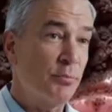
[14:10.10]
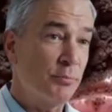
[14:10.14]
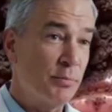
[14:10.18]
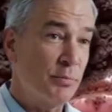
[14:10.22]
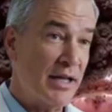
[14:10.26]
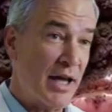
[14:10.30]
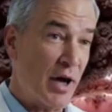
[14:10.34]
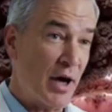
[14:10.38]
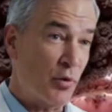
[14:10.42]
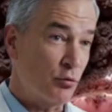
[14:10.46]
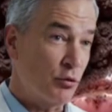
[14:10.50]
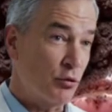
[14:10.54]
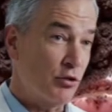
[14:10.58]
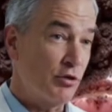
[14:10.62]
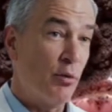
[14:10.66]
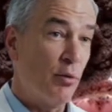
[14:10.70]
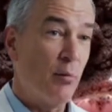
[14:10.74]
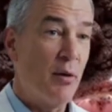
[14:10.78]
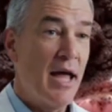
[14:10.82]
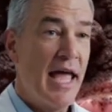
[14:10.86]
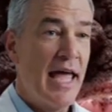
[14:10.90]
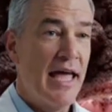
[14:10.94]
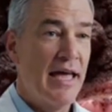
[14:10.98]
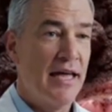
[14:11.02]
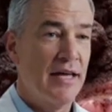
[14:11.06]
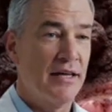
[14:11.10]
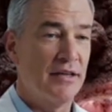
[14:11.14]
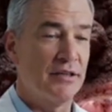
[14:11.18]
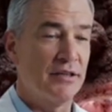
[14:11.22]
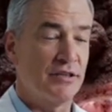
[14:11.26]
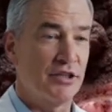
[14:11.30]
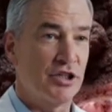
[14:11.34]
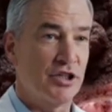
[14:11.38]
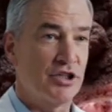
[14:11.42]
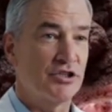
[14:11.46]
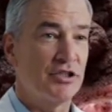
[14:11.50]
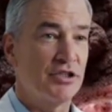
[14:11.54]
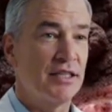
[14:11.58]
that keeps pressure inside
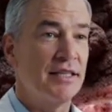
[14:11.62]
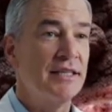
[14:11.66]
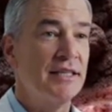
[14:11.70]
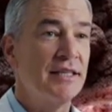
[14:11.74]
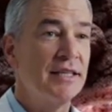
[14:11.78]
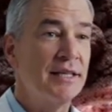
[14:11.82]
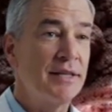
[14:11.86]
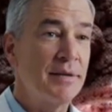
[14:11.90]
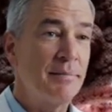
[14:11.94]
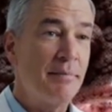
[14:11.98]
the body.